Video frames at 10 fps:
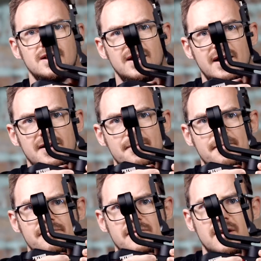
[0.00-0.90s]
Like
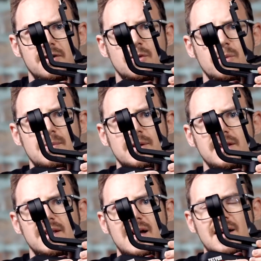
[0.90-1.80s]
on the
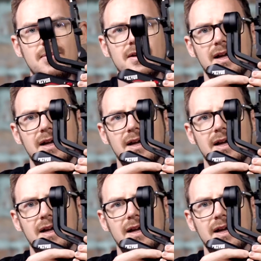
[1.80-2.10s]
Weebill Lab,